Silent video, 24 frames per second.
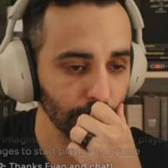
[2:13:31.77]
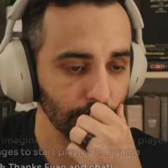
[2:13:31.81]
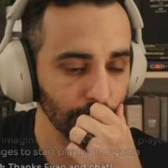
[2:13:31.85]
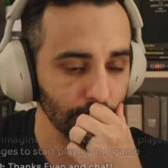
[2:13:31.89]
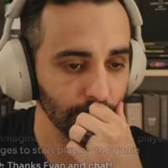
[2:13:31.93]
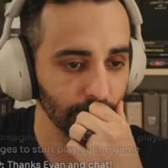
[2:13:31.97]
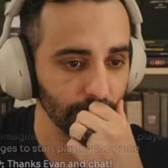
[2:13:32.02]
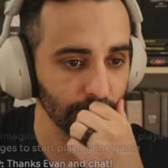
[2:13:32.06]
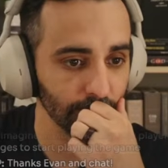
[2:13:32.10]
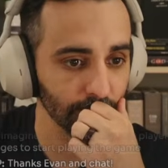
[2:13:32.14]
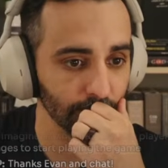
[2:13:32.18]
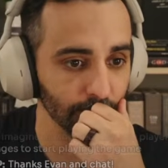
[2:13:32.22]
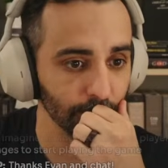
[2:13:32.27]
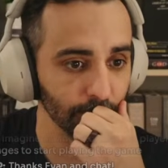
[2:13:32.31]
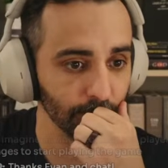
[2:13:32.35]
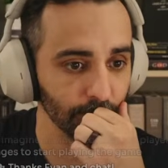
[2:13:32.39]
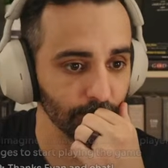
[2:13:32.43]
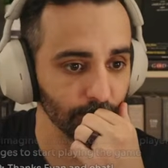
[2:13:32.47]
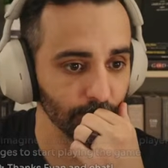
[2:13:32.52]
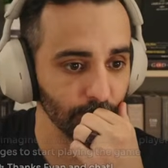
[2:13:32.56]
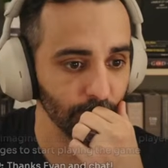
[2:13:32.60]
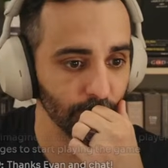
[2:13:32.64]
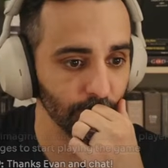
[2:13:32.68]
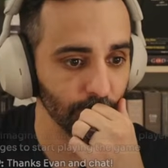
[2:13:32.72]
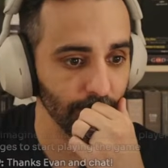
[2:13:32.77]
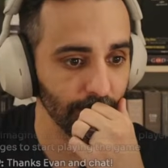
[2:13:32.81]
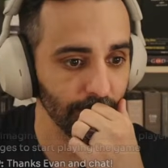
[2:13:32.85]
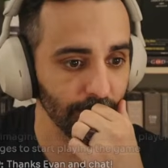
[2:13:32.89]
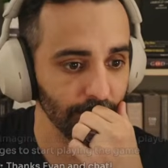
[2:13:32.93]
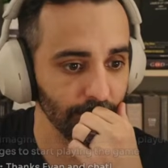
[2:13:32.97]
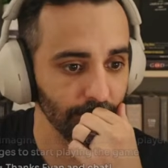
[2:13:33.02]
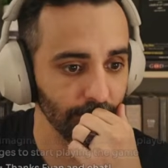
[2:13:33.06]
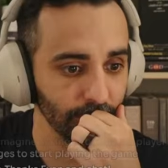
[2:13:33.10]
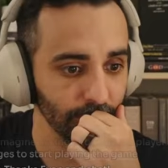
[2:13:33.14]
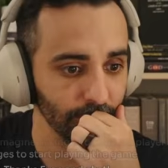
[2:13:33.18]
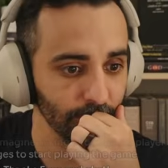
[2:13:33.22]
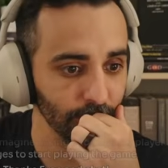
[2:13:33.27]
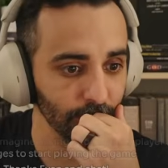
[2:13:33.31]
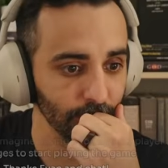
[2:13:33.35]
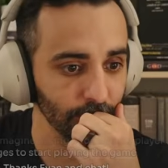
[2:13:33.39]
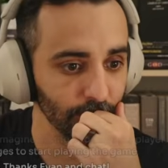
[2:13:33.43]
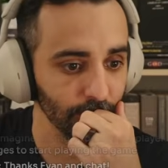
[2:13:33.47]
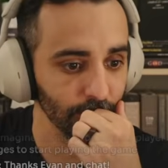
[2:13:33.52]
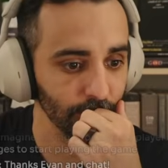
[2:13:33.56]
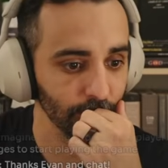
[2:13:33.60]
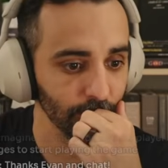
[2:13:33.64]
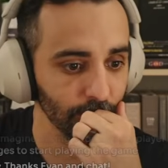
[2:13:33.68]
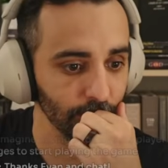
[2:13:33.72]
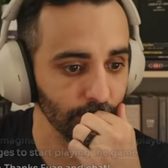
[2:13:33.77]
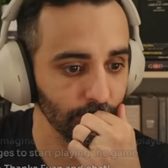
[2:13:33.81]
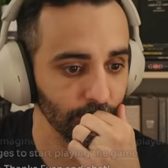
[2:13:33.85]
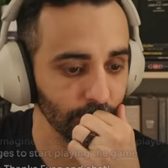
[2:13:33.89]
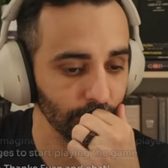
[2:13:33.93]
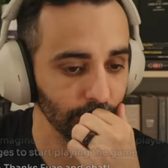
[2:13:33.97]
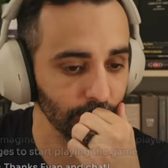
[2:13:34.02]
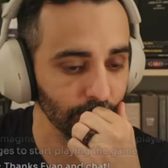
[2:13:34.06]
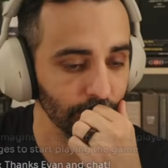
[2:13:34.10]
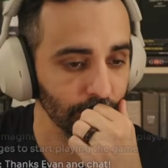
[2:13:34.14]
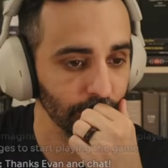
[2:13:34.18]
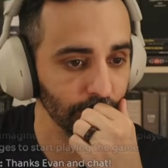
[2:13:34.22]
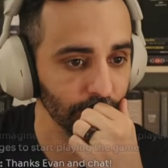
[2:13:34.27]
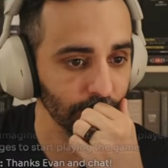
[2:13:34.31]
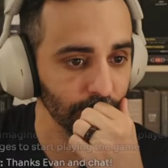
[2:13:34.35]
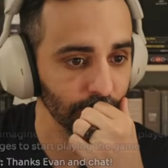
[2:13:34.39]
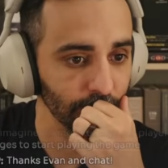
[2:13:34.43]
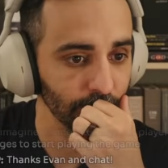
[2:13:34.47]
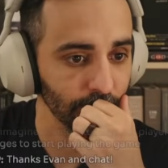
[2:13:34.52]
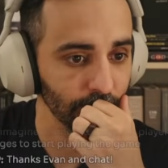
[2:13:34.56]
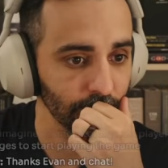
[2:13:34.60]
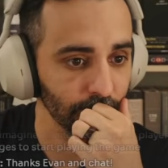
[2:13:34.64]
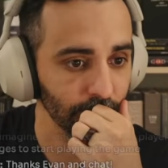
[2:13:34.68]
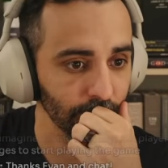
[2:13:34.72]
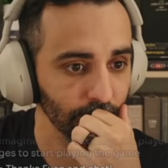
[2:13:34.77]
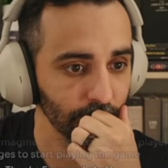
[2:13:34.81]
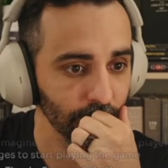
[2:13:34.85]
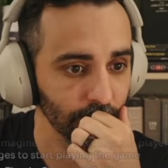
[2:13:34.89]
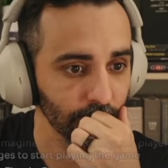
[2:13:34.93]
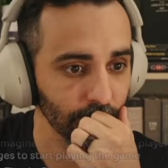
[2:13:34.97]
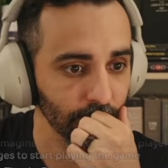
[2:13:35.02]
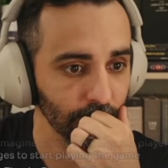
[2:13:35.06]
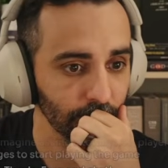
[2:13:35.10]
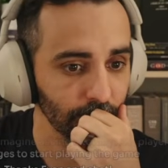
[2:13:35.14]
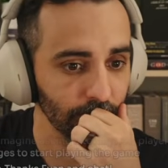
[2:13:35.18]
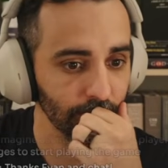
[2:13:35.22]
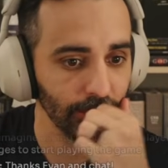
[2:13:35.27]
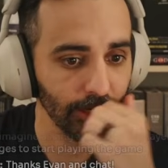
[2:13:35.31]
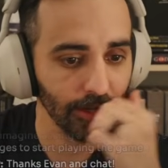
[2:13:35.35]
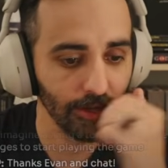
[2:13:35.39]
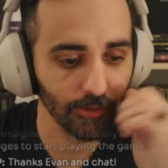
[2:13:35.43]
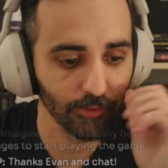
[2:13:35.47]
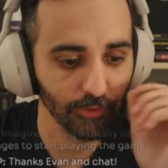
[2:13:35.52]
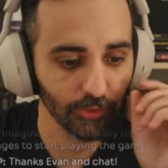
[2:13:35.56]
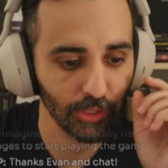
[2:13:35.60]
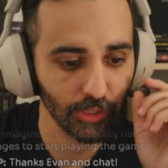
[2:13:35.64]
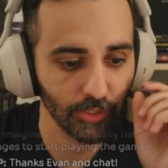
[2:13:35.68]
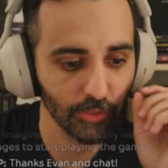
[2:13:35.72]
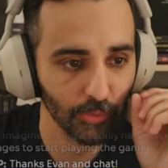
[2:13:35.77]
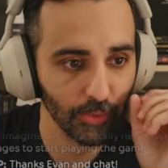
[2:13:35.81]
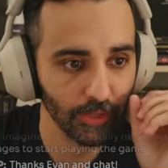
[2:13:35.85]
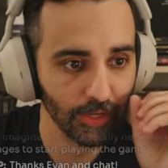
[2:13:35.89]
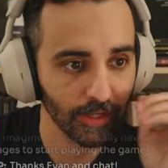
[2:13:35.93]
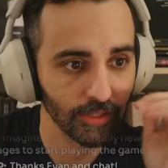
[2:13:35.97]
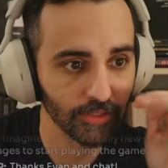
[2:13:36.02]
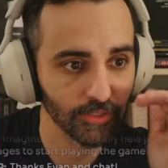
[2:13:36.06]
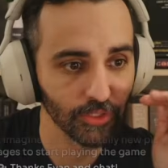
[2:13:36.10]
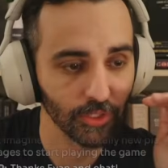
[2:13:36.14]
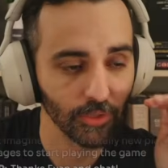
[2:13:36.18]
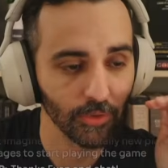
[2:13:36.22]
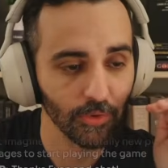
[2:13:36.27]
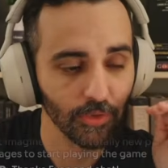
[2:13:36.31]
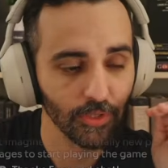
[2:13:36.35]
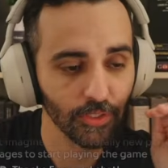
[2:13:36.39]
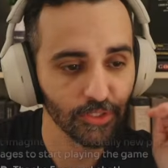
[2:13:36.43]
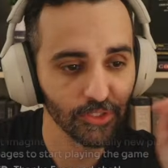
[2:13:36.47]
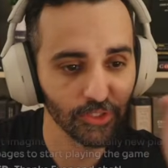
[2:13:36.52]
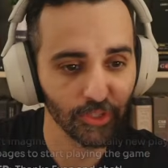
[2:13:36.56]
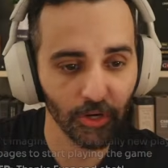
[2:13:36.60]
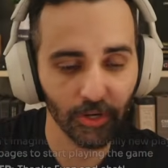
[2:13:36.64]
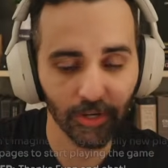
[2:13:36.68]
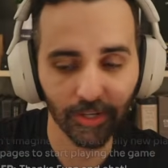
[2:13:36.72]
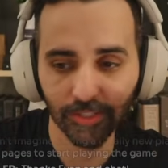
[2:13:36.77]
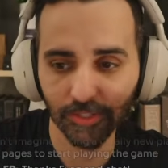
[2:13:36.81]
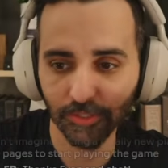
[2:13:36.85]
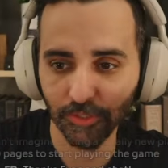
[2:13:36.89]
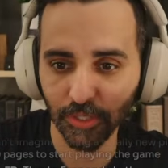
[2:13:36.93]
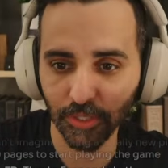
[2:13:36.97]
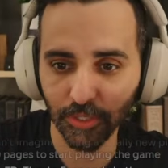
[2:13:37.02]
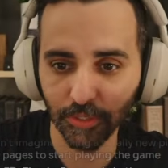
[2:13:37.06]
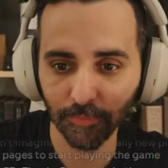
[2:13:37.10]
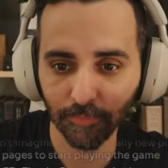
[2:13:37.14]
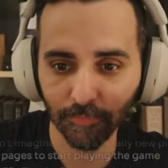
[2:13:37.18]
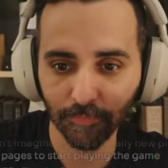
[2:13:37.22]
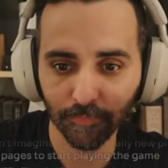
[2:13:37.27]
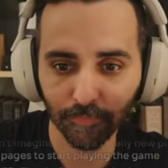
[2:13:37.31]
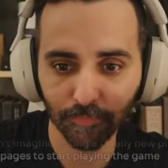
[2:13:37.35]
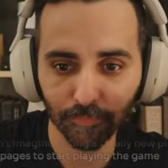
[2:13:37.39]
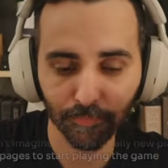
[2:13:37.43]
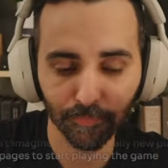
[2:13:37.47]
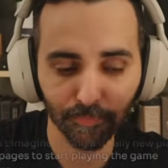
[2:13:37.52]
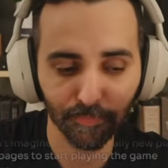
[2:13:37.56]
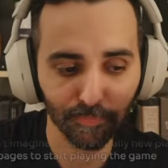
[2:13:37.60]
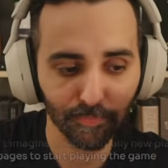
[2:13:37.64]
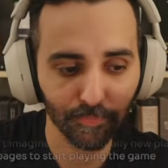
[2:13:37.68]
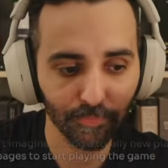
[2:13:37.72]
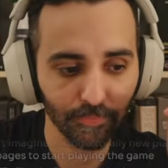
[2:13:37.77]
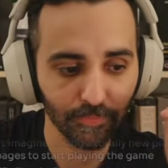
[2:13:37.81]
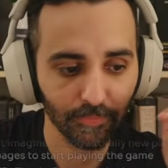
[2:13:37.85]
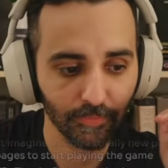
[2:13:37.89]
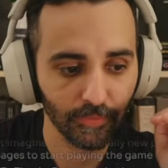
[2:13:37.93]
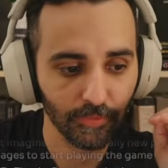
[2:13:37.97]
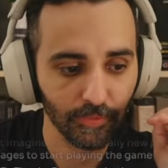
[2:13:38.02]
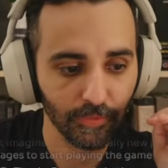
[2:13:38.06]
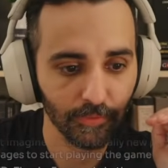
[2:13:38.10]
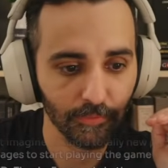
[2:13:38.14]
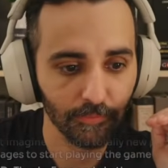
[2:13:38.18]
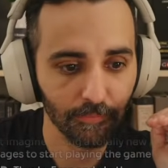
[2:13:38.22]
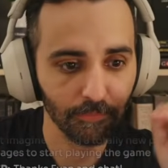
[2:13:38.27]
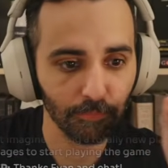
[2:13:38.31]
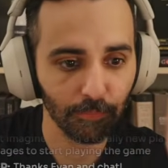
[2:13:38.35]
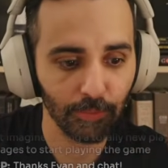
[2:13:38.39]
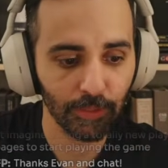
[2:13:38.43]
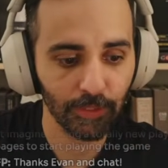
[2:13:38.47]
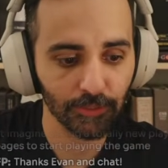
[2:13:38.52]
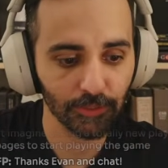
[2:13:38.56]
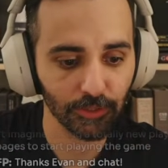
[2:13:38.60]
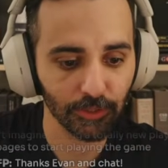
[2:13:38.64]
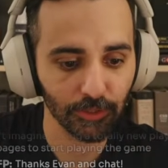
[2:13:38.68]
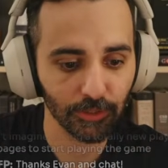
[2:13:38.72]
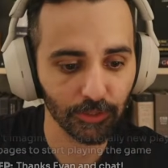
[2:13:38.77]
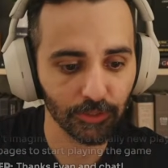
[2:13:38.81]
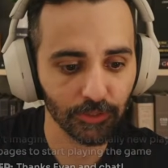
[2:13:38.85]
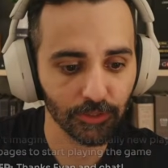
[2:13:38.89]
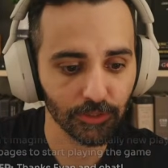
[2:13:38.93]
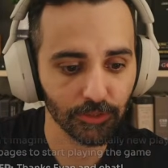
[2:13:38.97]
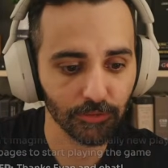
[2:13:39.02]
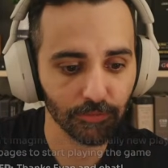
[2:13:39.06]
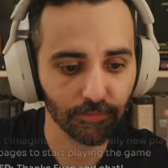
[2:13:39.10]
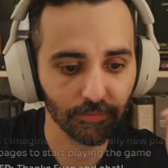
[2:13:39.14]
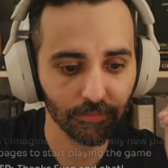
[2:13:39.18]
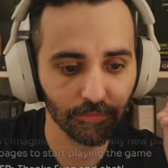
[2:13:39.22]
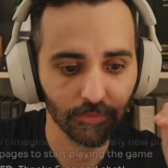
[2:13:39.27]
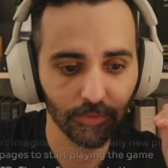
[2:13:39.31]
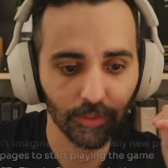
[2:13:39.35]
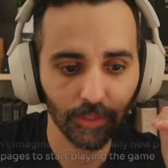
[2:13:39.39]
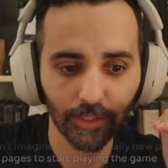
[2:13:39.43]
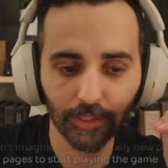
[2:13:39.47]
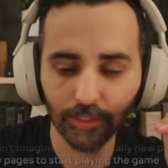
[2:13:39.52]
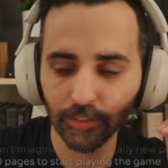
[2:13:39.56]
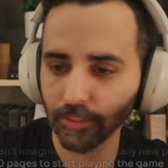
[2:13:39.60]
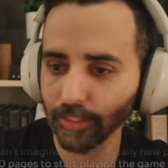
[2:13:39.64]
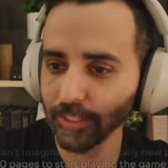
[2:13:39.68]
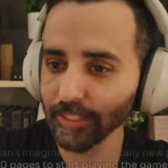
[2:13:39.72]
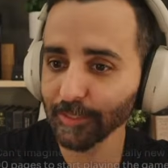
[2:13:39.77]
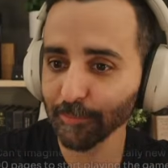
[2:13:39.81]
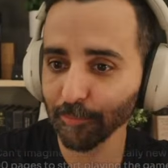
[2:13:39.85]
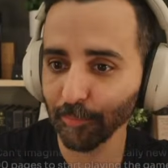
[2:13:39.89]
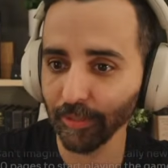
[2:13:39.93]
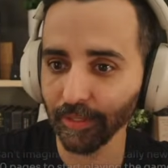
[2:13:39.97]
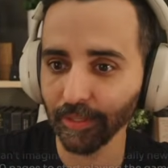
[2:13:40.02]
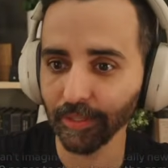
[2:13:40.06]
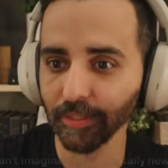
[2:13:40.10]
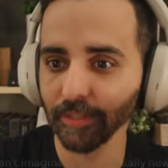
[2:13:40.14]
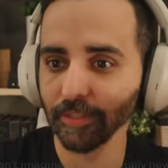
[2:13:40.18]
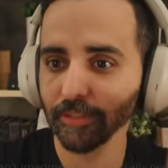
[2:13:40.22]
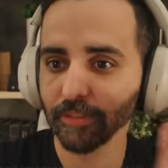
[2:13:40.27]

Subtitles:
That is a much smarter way, I think, to build. And I'll tweak it. So starting as GM, monsters, let's play.